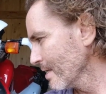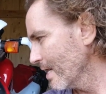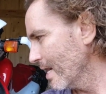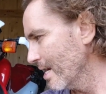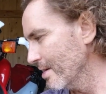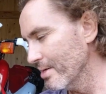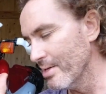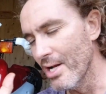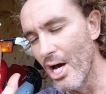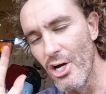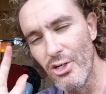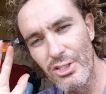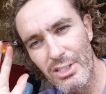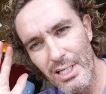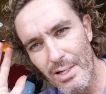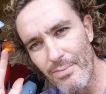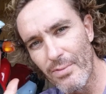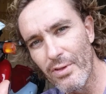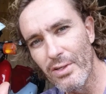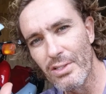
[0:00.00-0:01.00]
I know
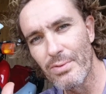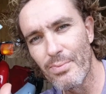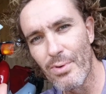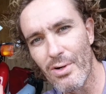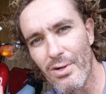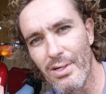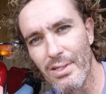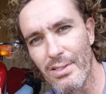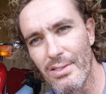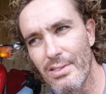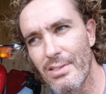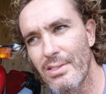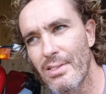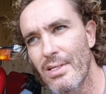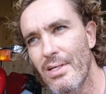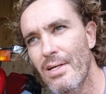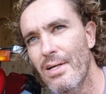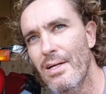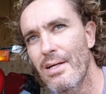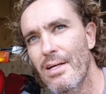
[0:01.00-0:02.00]
some of the sprockets
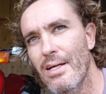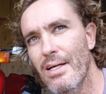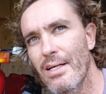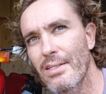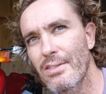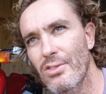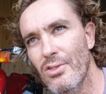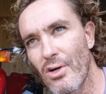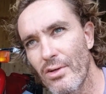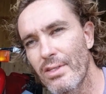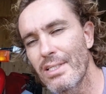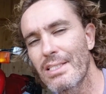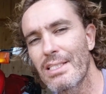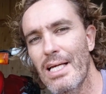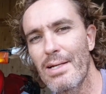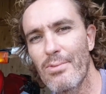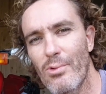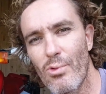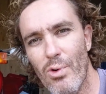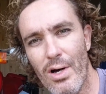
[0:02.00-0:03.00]
is not the
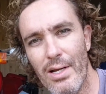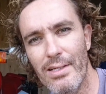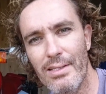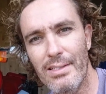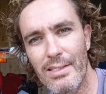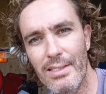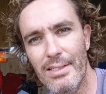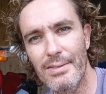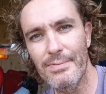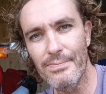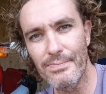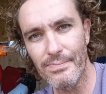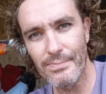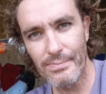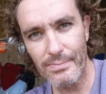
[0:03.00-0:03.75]
same quality.